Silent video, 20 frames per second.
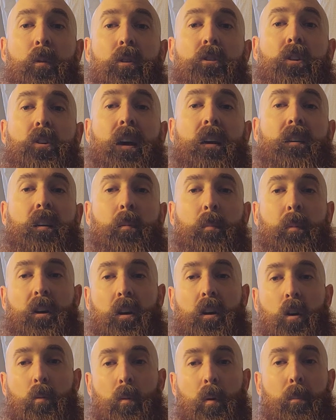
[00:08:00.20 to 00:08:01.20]
retracting my
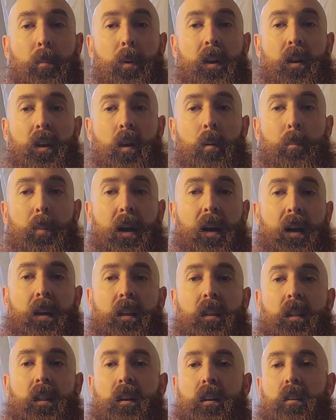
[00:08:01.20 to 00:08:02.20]
comb, I'm bending it
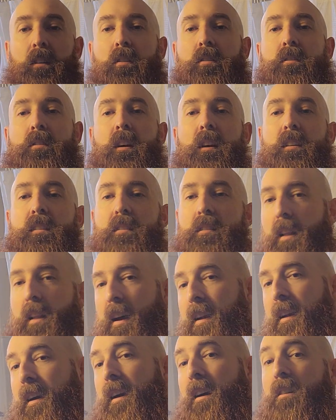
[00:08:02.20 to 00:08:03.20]
back and letting those knots
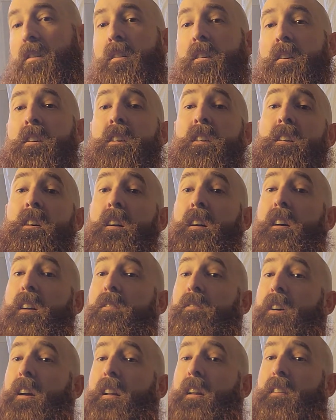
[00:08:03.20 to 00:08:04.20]
slide out.
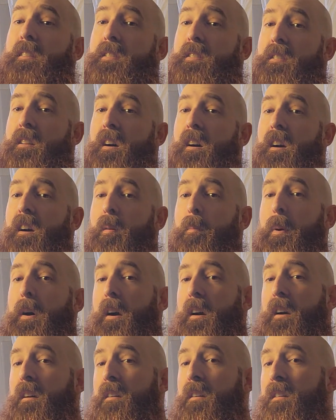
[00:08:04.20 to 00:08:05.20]
And finally, this is the harder
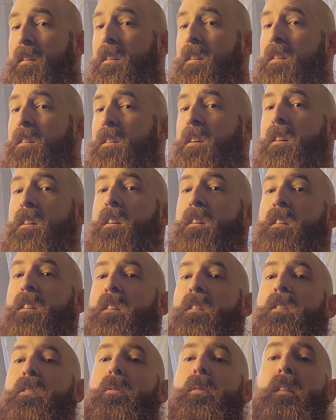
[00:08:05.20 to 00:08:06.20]
part.
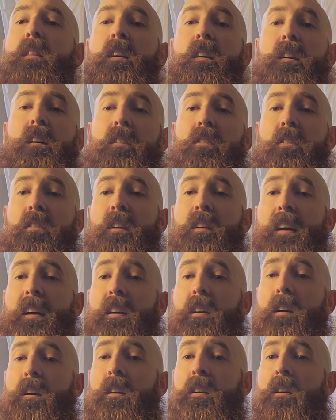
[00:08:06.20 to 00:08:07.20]
Bring the under
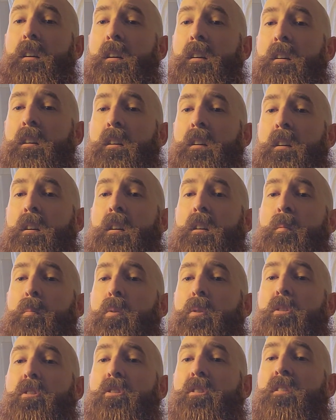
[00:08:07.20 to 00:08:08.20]
neck
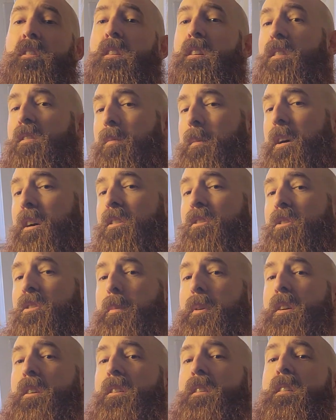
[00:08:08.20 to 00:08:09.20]
portion of my
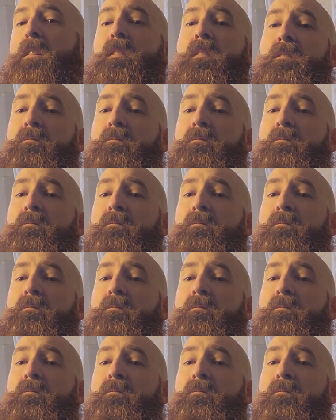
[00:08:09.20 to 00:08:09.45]
underbeard,